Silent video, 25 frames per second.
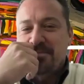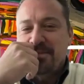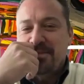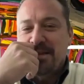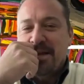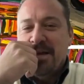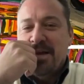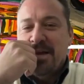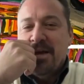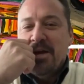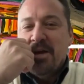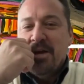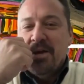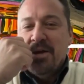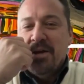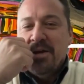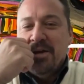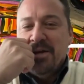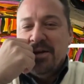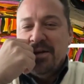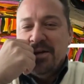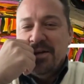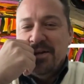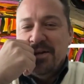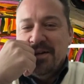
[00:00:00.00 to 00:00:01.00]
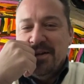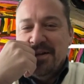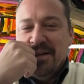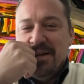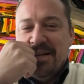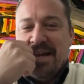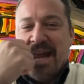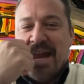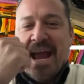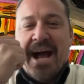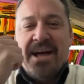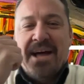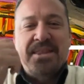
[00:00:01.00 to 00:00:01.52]
that's another
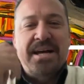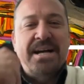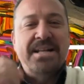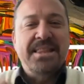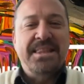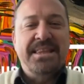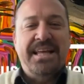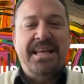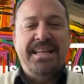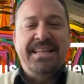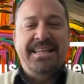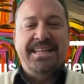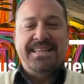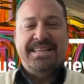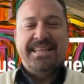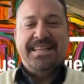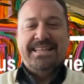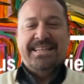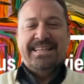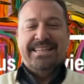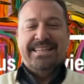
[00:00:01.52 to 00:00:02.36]
yeah that, that,